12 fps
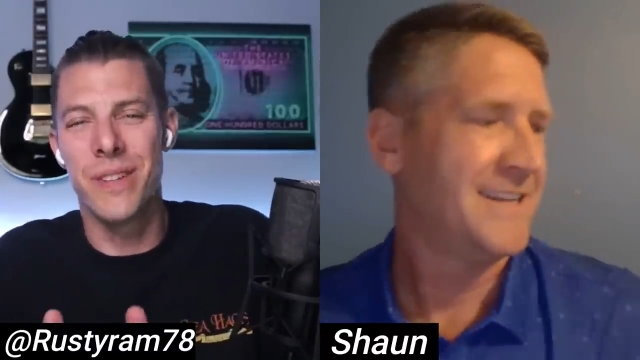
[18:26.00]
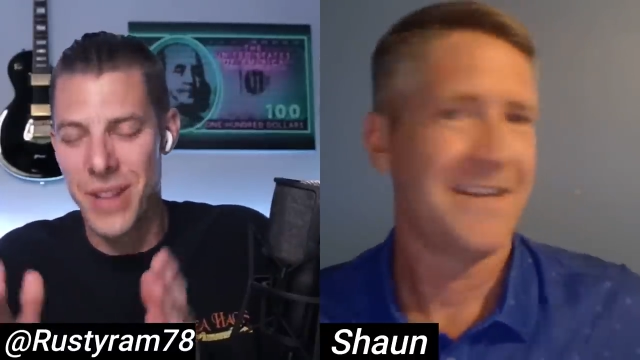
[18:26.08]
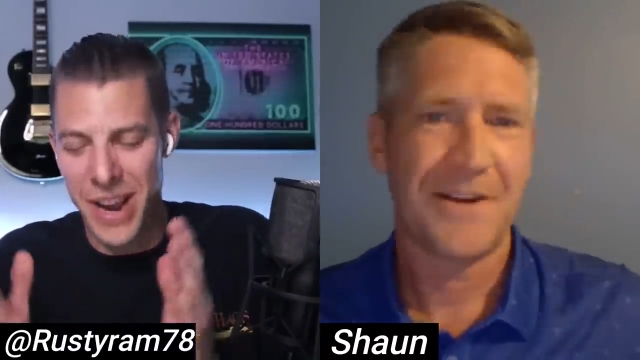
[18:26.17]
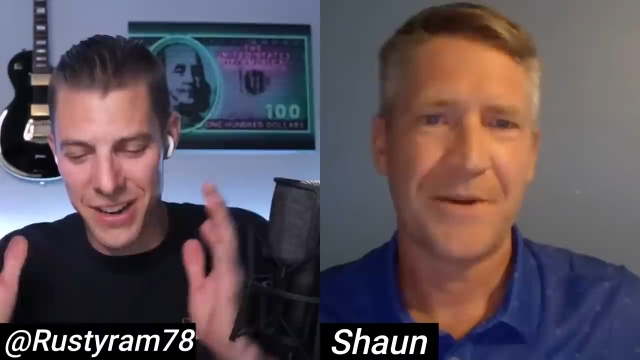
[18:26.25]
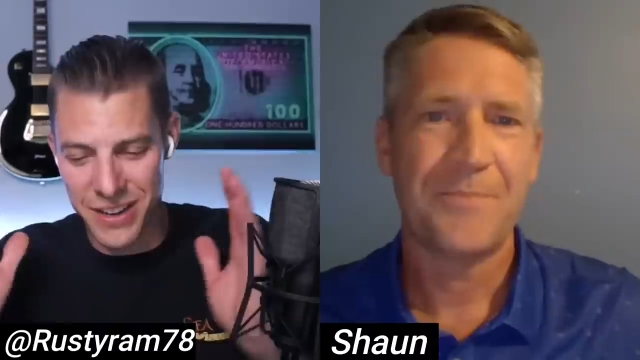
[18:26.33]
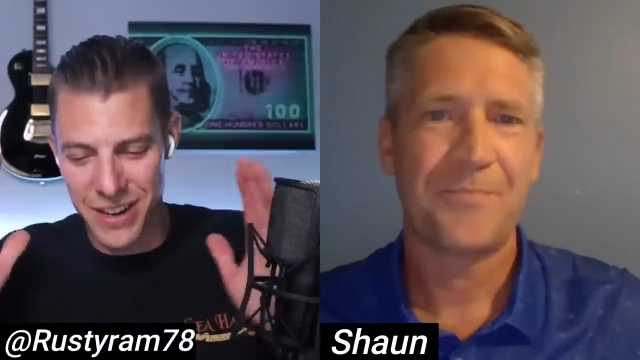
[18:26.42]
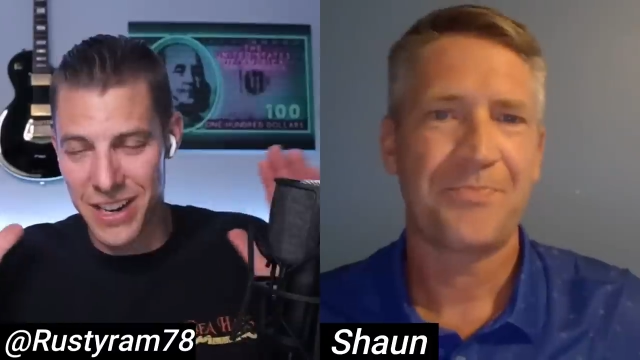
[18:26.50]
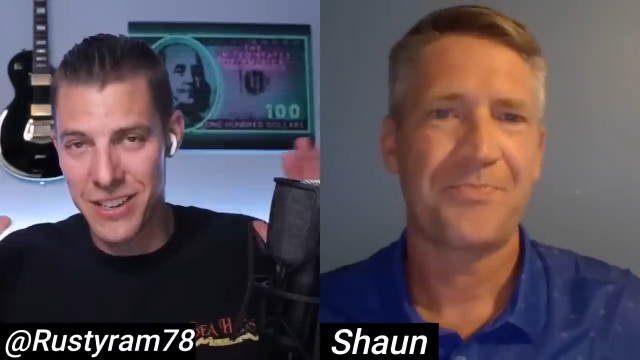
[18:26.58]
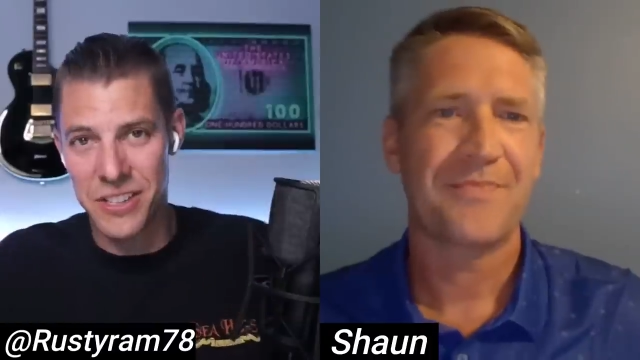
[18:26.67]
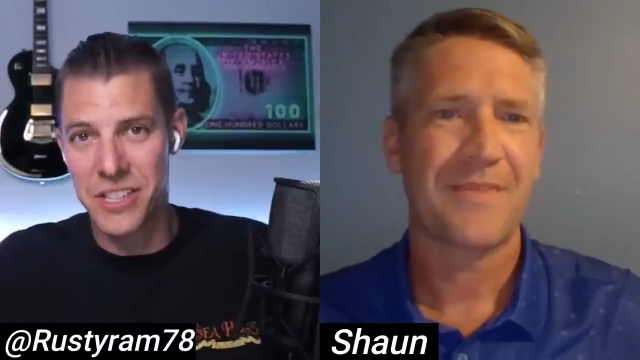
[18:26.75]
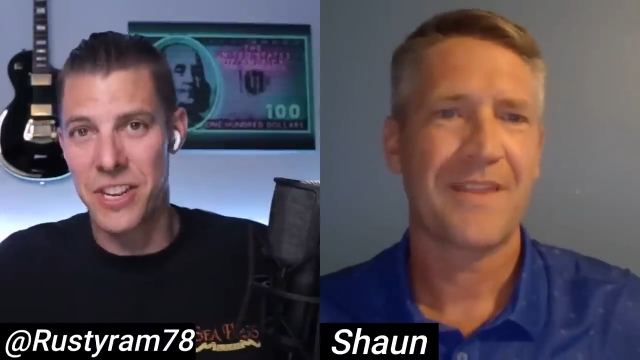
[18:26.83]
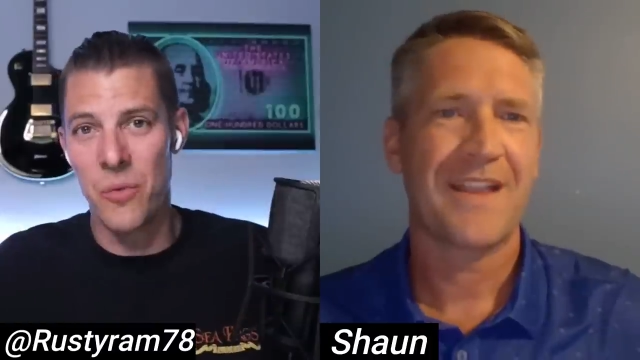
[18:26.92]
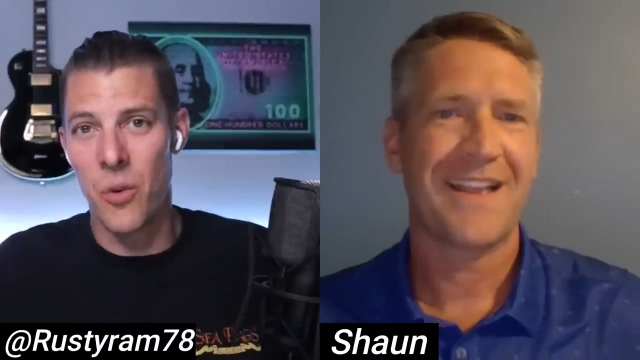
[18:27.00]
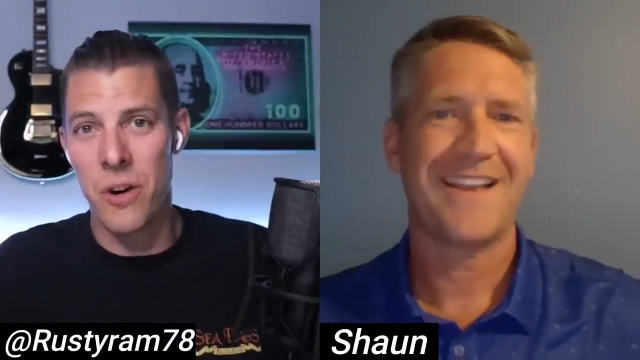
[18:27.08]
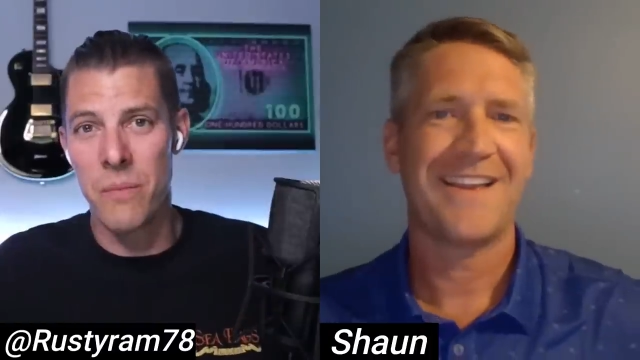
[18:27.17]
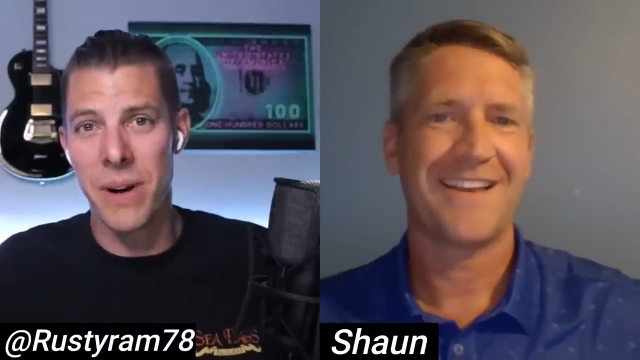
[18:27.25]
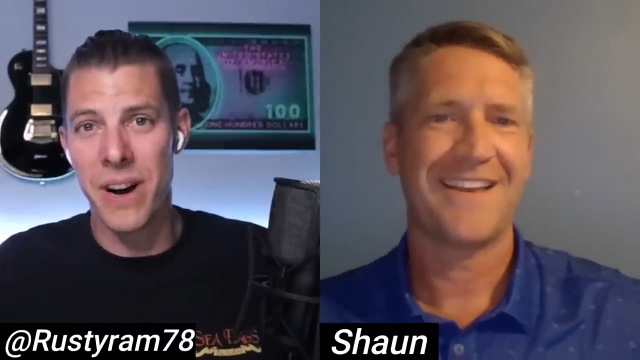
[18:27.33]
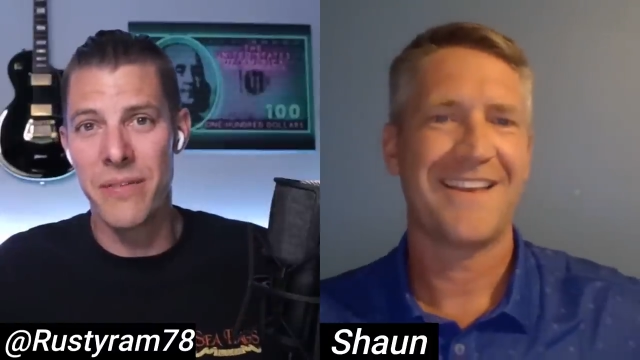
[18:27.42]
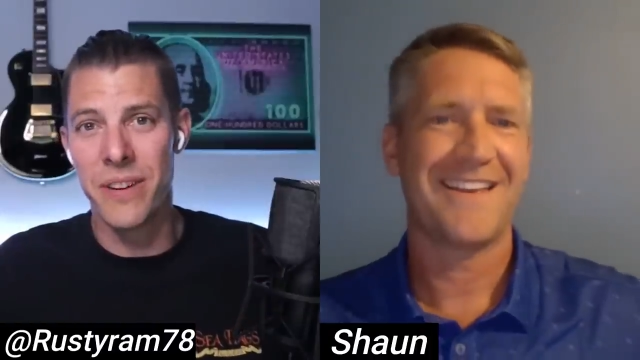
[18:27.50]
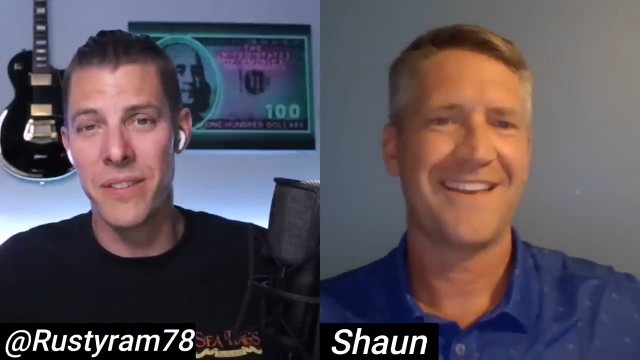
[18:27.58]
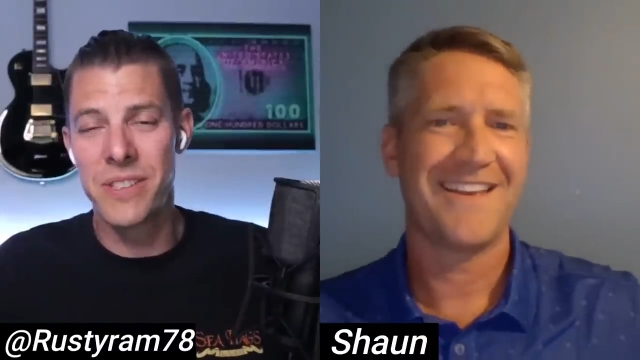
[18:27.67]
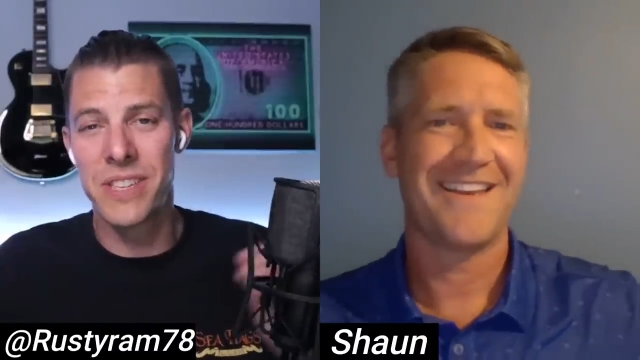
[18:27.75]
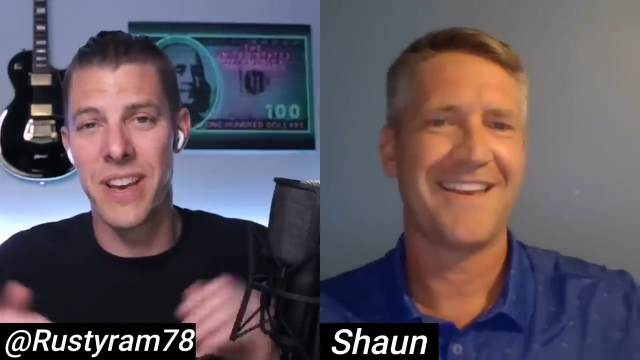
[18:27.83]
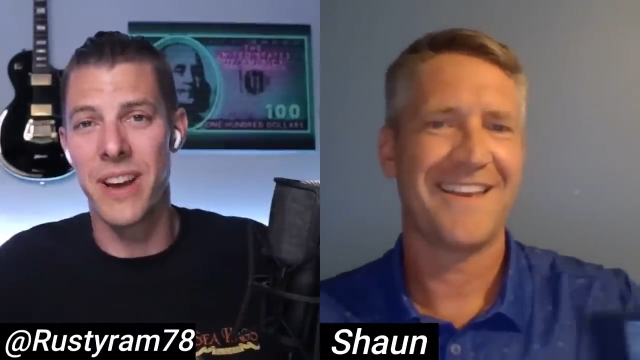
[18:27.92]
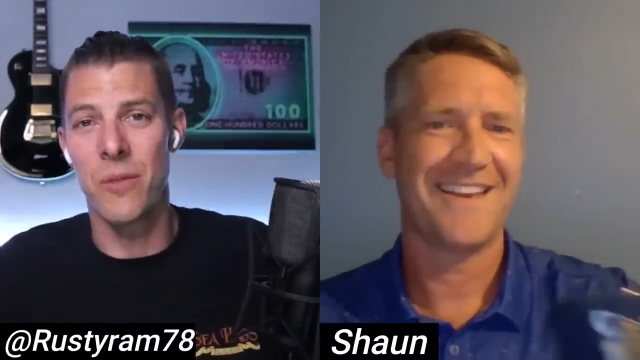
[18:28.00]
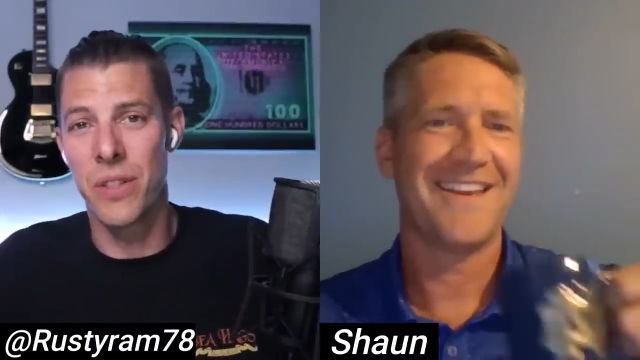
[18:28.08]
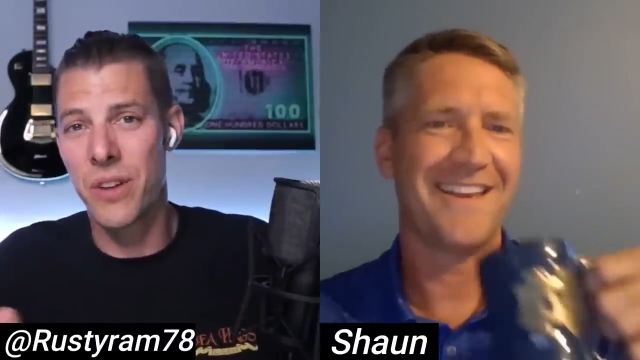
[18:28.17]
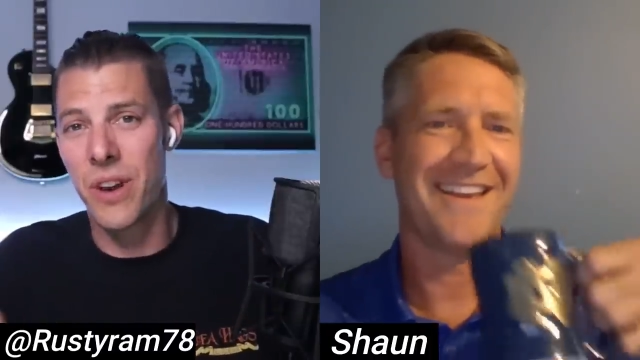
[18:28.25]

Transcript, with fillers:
Speaker 1: I, I just see Warren Buffett saying with